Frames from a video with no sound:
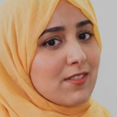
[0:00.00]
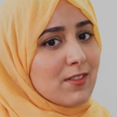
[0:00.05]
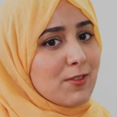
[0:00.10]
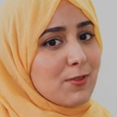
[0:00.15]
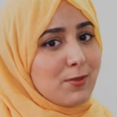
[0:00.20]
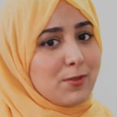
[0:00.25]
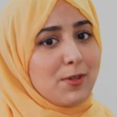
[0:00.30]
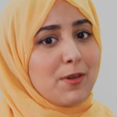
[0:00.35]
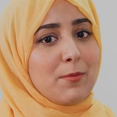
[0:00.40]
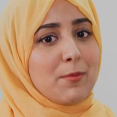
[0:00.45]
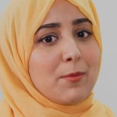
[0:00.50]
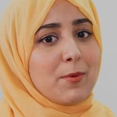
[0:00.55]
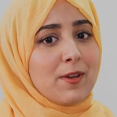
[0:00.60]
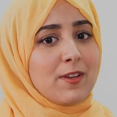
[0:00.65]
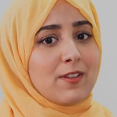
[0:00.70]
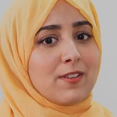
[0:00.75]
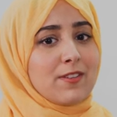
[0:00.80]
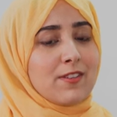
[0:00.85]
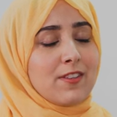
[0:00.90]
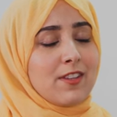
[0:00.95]
grew up
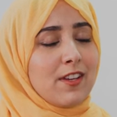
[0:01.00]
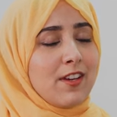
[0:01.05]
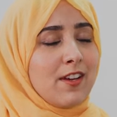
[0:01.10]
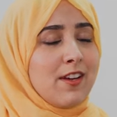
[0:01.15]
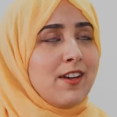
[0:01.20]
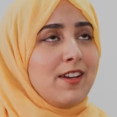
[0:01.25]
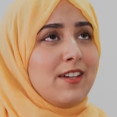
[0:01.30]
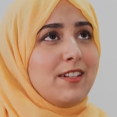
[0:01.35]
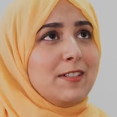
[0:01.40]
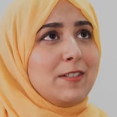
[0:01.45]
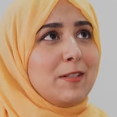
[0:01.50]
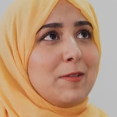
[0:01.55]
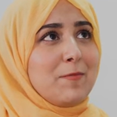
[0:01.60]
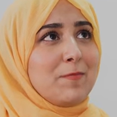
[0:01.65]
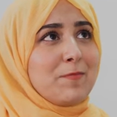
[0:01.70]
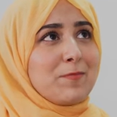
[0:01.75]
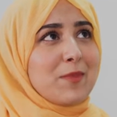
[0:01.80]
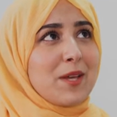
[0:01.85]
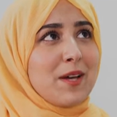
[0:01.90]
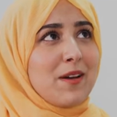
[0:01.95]
with
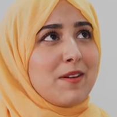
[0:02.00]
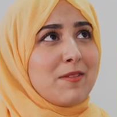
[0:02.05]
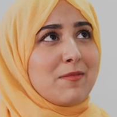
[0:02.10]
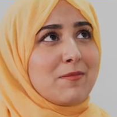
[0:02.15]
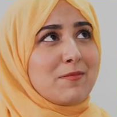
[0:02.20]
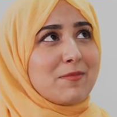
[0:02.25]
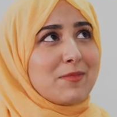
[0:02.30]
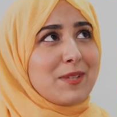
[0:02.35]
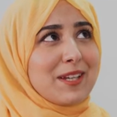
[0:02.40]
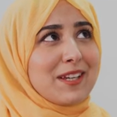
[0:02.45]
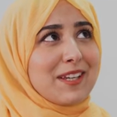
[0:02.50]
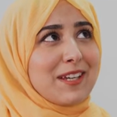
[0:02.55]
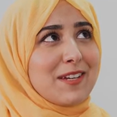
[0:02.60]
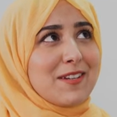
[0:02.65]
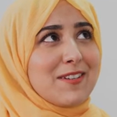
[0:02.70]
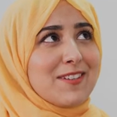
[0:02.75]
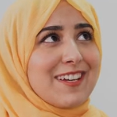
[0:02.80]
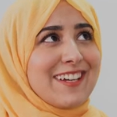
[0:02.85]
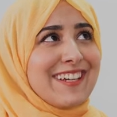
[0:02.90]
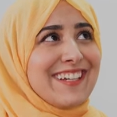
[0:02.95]

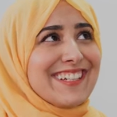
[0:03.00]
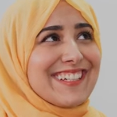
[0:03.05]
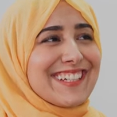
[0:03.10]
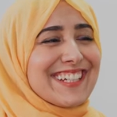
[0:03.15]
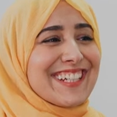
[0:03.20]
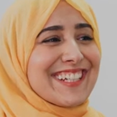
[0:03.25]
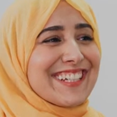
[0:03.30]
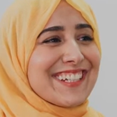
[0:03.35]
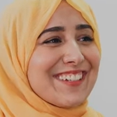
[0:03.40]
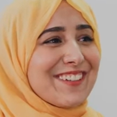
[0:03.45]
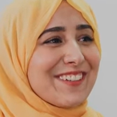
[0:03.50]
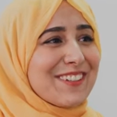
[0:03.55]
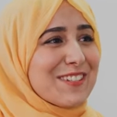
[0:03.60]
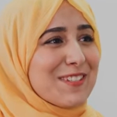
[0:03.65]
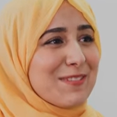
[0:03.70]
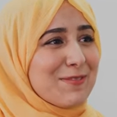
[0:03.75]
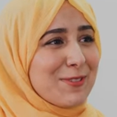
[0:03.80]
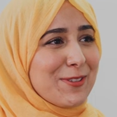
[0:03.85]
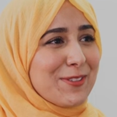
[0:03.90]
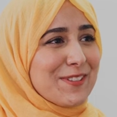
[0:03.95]
going
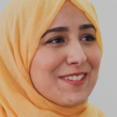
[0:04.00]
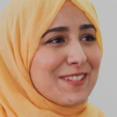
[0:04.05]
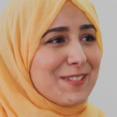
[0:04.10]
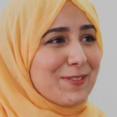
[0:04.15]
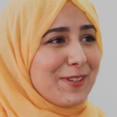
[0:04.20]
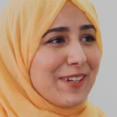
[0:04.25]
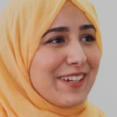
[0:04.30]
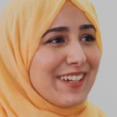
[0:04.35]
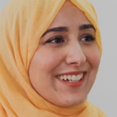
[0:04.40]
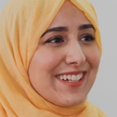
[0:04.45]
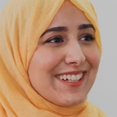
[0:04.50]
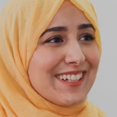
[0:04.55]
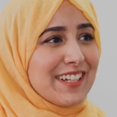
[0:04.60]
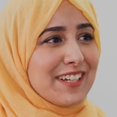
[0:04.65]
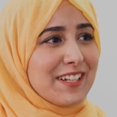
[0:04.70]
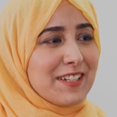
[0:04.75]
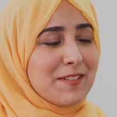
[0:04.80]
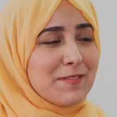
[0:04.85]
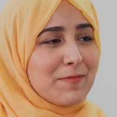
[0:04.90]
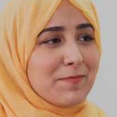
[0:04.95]
to mosques where
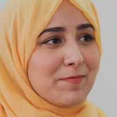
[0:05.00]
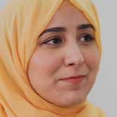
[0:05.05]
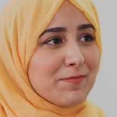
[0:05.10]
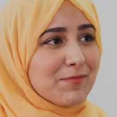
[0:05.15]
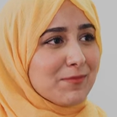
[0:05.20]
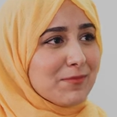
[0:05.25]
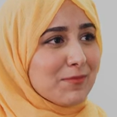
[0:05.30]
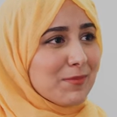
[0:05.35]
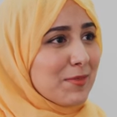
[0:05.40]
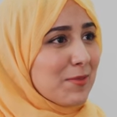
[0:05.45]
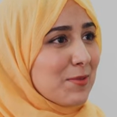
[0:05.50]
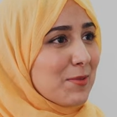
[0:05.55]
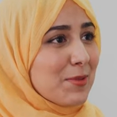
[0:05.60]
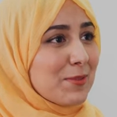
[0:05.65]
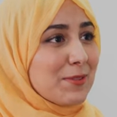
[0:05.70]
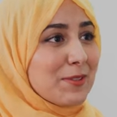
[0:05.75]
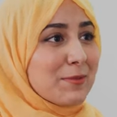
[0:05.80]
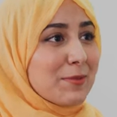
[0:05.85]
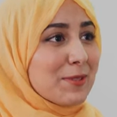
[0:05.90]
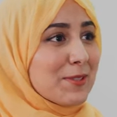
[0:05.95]
maybe
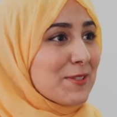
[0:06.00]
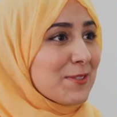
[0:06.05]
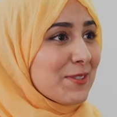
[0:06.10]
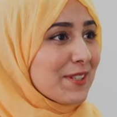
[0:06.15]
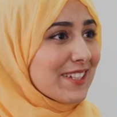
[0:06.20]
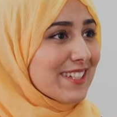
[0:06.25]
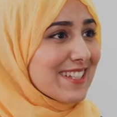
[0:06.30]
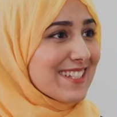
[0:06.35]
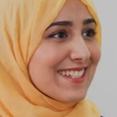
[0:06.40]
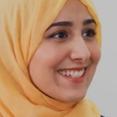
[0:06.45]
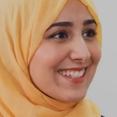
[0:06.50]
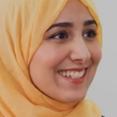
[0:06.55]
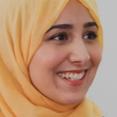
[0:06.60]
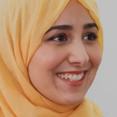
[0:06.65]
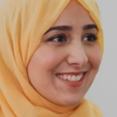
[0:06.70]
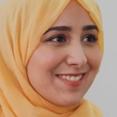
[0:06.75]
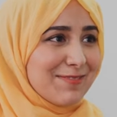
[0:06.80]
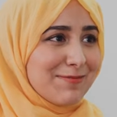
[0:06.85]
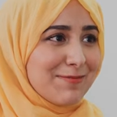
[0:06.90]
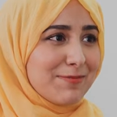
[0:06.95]
they're a little bit strict.
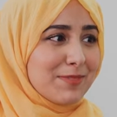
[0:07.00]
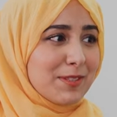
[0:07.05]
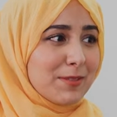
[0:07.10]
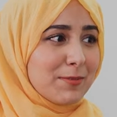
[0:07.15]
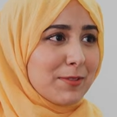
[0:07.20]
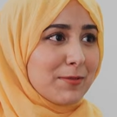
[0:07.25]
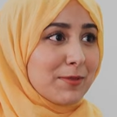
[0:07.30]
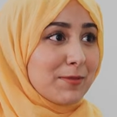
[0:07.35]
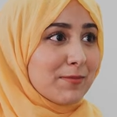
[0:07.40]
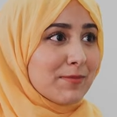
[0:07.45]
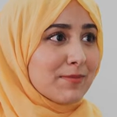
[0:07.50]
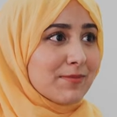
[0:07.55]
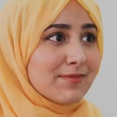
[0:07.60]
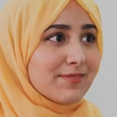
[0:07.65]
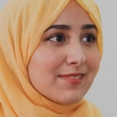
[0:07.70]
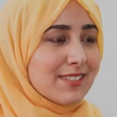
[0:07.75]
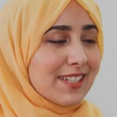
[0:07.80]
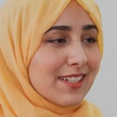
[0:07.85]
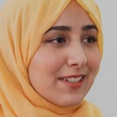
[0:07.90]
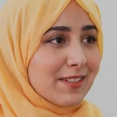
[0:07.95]
There might have been
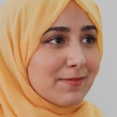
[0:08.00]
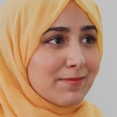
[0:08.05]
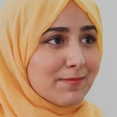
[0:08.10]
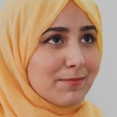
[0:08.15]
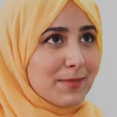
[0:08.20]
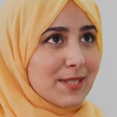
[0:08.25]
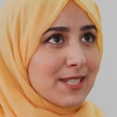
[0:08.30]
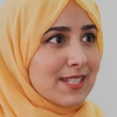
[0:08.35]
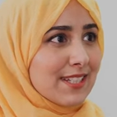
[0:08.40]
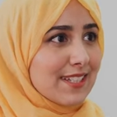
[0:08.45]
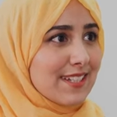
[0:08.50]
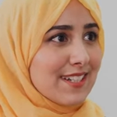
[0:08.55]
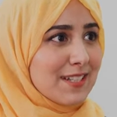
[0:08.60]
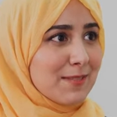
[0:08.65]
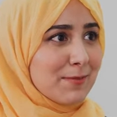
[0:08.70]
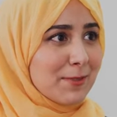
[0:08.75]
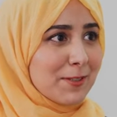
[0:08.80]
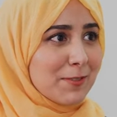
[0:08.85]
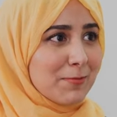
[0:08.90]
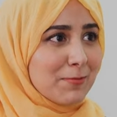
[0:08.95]
beatings,
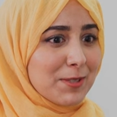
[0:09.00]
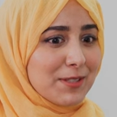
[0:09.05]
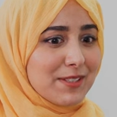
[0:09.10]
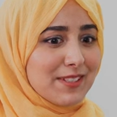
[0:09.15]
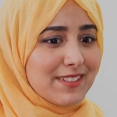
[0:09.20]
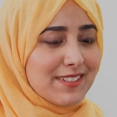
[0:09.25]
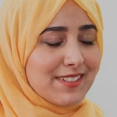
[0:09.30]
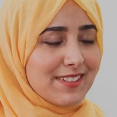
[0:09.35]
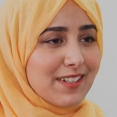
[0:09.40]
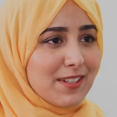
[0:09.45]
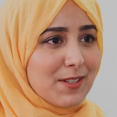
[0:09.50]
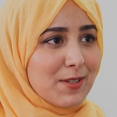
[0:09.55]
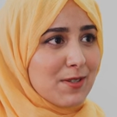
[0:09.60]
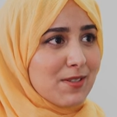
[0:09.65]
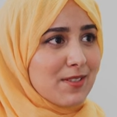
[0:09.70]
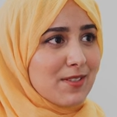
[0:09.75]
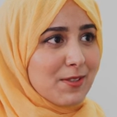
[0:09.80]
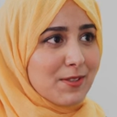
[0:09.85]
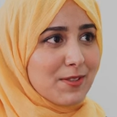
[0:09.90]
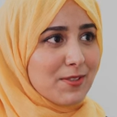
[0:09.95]
there might have been
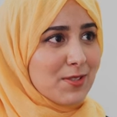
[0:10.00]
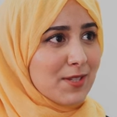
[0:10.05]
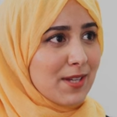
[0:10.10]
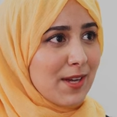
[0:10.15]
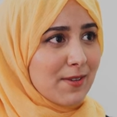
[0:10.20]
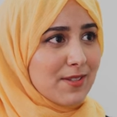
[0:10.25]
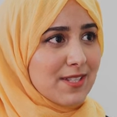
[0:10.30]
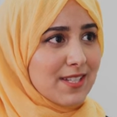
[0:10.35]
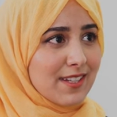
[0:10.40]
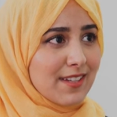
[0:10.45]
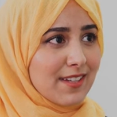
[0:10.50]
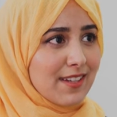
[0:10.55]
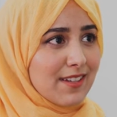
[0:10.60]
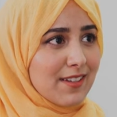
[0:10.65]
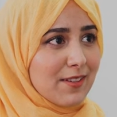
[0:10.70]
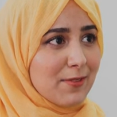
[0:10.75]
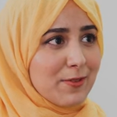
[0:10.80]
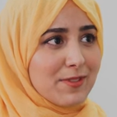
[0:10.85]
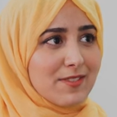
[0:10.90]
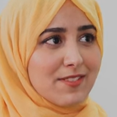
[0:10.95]
lots of shouting.
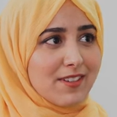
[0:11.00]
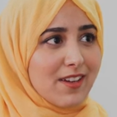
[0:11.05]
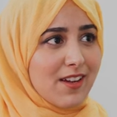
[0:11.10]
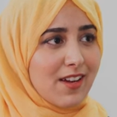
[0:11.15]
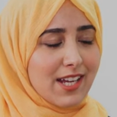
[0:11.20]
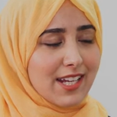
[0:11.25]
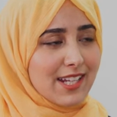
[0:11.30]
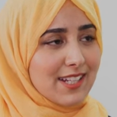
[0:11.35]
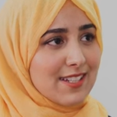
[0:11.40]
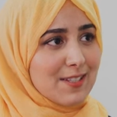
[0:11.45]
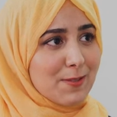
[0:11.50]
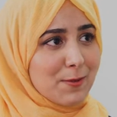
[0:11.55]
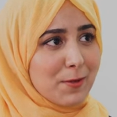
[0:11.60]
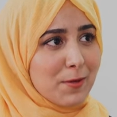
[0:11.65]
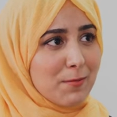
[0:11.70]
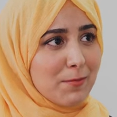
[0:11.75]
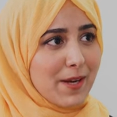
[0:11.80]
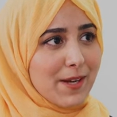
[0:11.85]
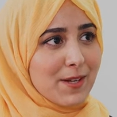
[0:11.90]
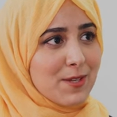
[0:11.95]
It wasn't kind or
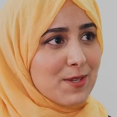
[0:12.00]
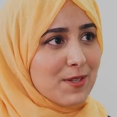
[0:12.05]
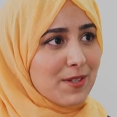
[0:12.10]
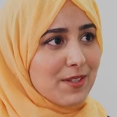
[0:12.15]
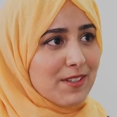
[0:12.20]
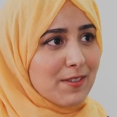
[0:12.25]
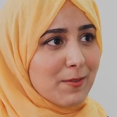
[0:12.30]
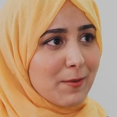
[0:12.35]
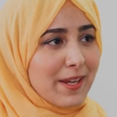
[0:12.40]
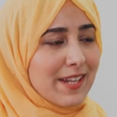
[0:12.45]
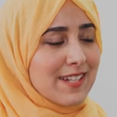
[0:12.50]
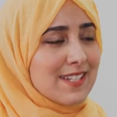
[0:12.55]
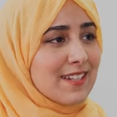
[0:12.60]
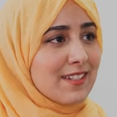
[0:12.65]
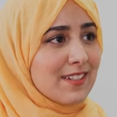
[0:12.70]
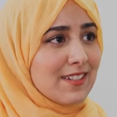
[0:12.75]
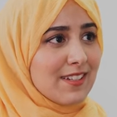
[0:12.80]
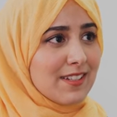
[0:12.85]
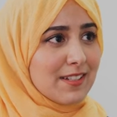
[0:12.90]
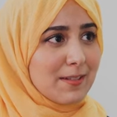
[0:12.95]
compassionate way to
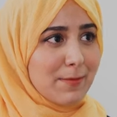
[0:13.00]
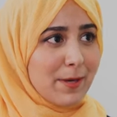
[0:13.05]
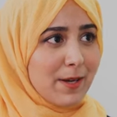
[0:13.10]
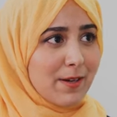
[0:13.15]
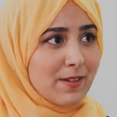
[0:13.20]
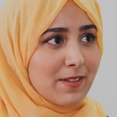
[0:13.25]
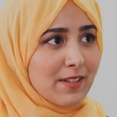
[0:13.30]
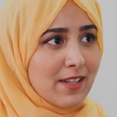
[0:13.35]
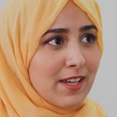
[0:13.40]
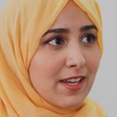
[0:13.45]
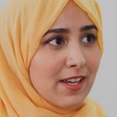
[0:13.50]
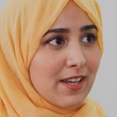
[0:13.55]
learn about